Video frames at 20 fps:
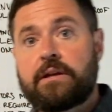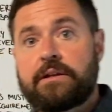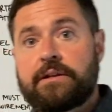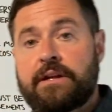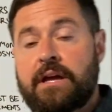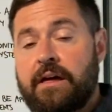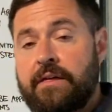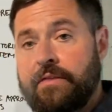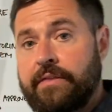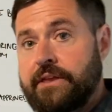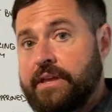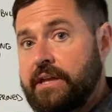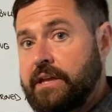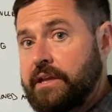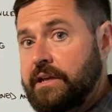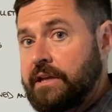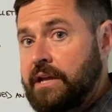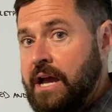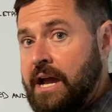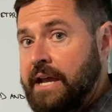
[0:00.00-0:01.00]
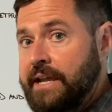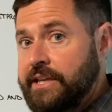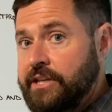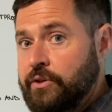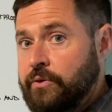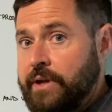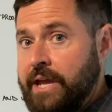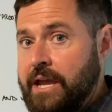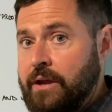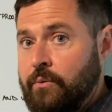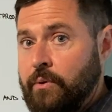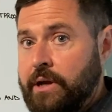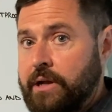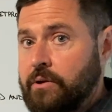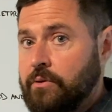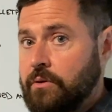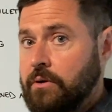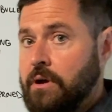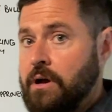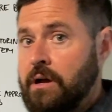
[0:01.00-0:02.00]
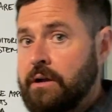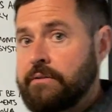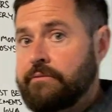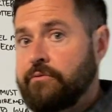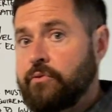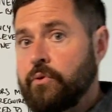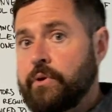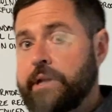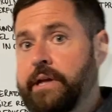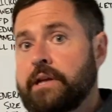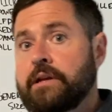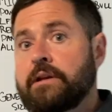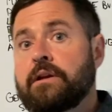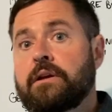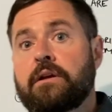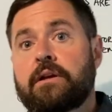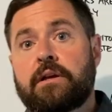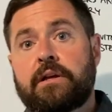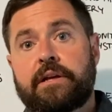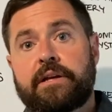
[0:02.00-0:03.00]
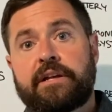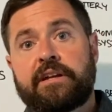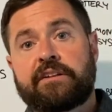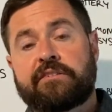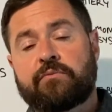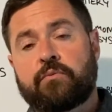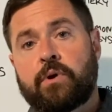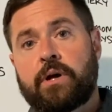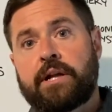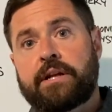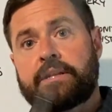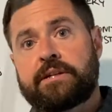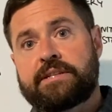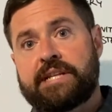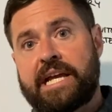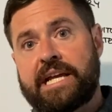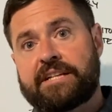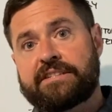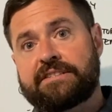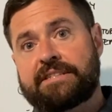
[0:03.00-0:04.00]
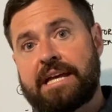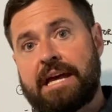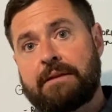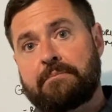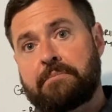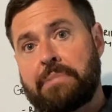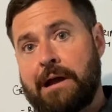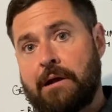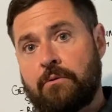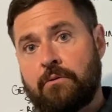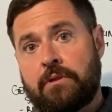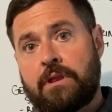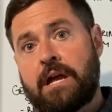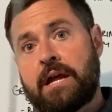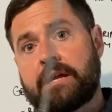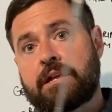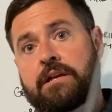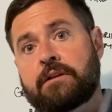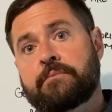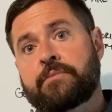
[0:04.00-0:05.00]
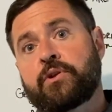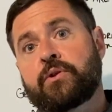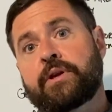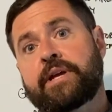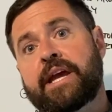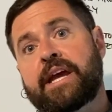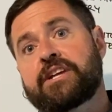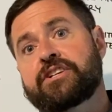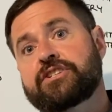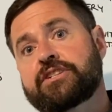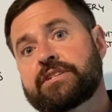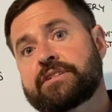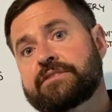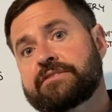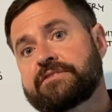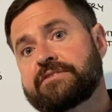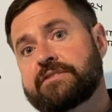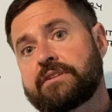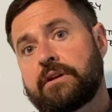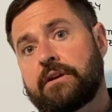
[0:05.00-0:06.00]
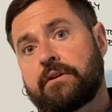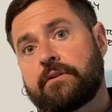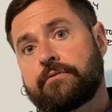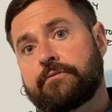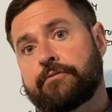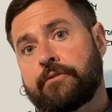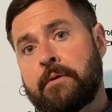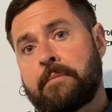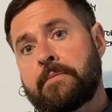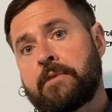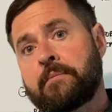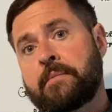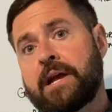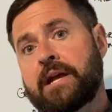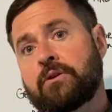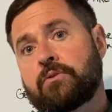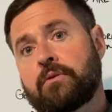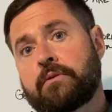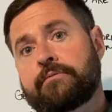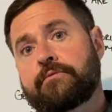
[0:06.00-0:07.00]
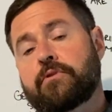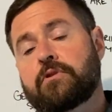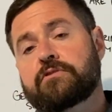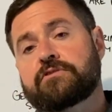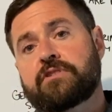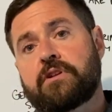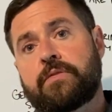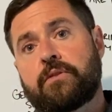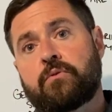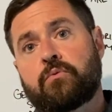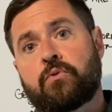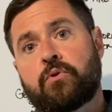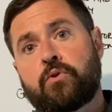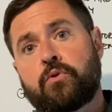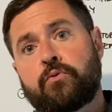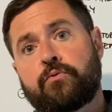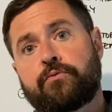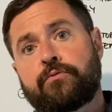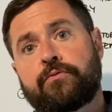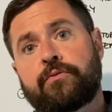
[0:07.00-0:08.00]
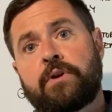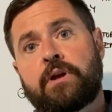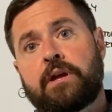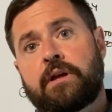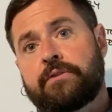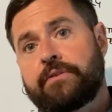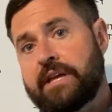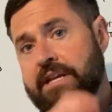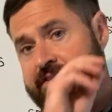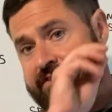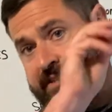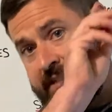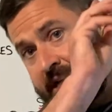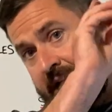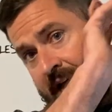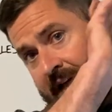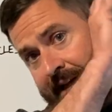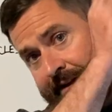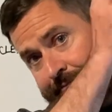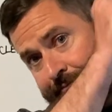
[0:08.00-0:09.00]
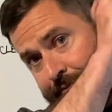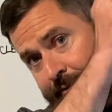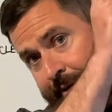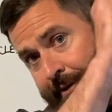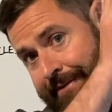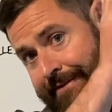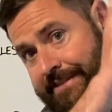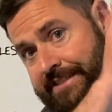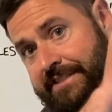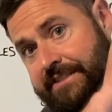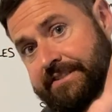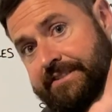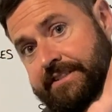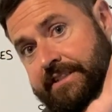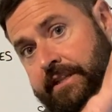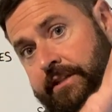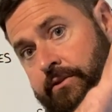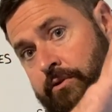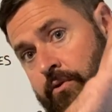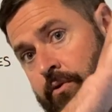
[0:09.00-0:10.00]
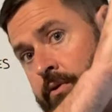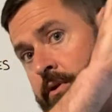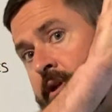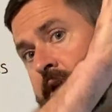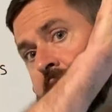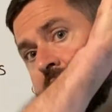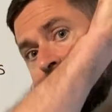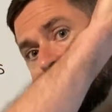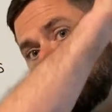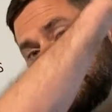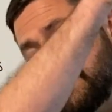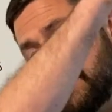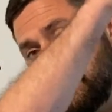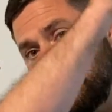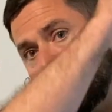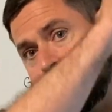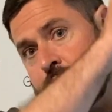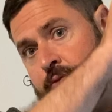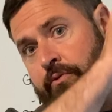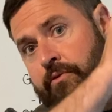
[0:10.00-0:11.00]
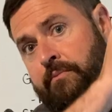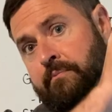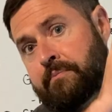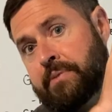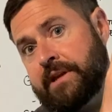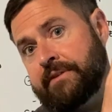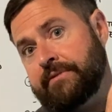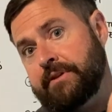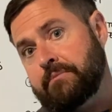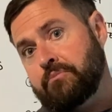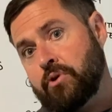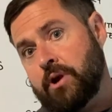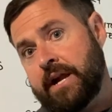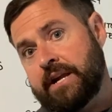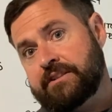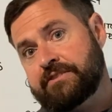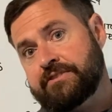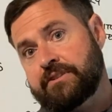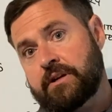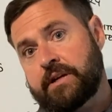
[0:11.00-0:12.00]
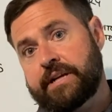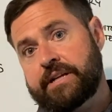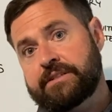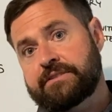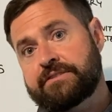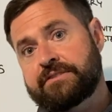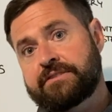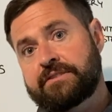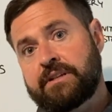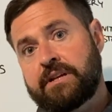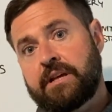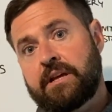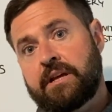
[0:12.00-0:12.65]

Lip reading: Now the IQ gateway or Envoy is what takes that power line communications from the microinverters on the roof. They send a high frequency signal down through the PV branch circuits.